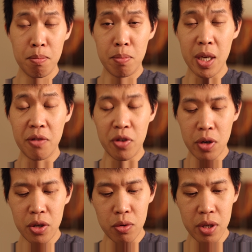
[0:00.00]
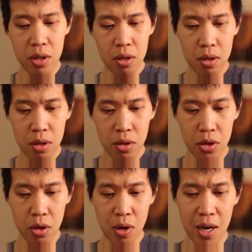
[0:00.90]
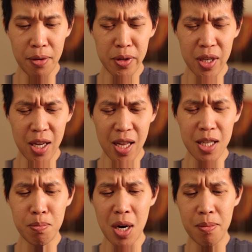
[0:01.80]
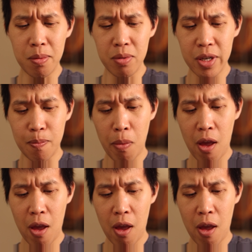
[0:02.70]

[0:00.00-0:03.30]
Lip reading: be of your interest. So I would say that's probably,